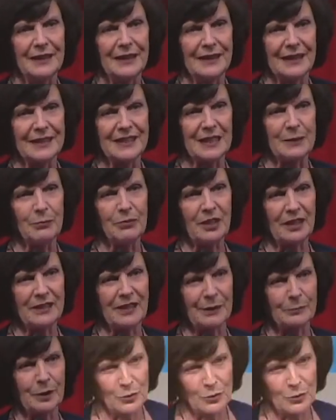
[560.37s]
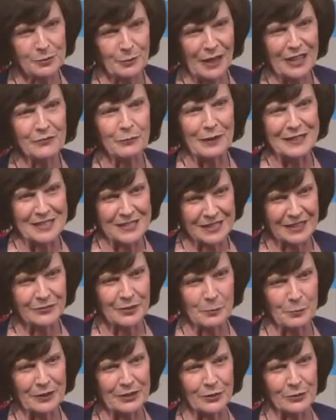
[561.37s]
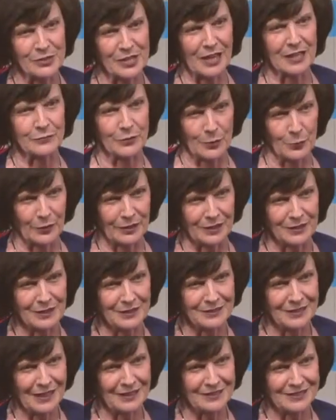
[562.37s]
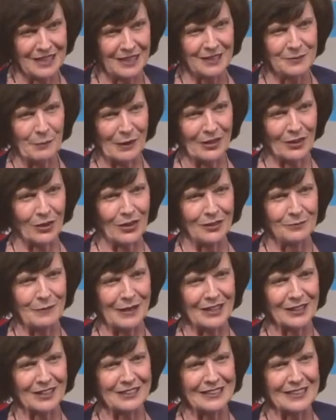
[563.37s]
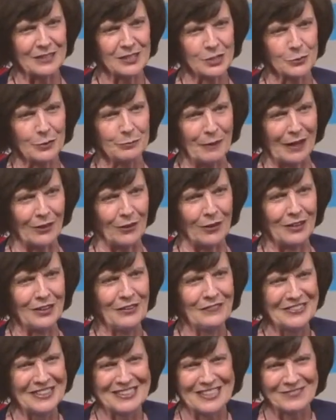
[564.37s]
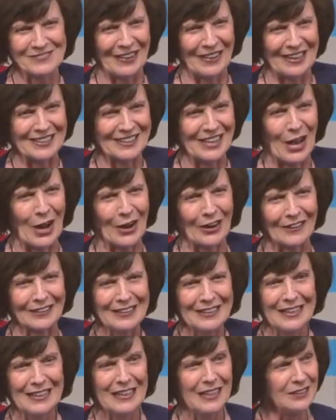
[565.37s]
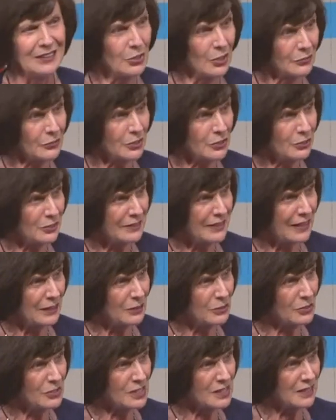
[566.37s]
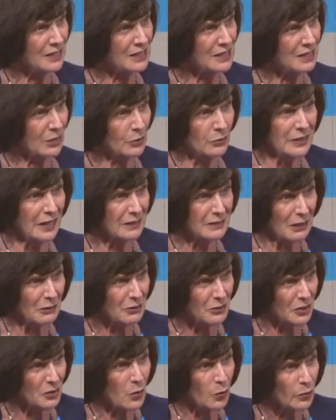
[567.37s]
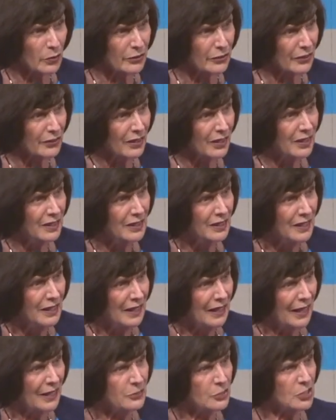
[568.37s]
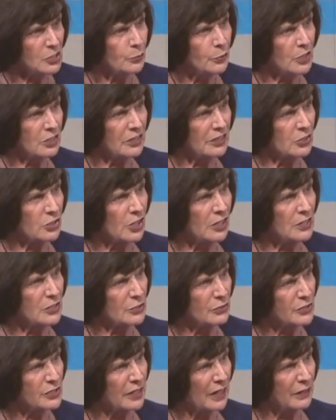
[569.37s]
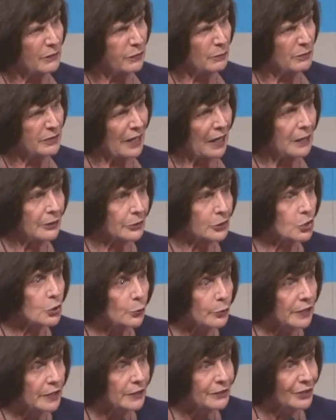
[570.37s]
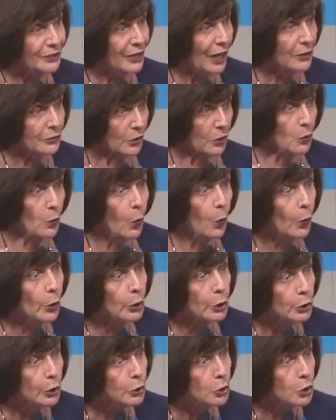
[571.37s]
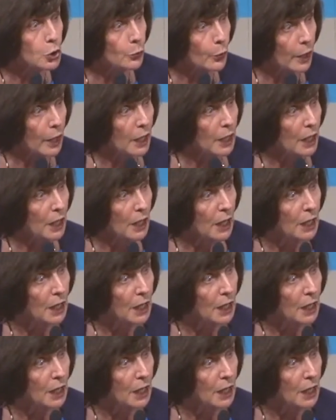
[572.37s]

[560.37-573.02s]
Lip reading: I keep thinking I'm going them. I have probably 7 pairs everywhere. In my classroom, my office, my car. Do you ever do that, lose things? They're only $1.25. I just wish they changed their sign from Dollar Tree to $1.25 Tree.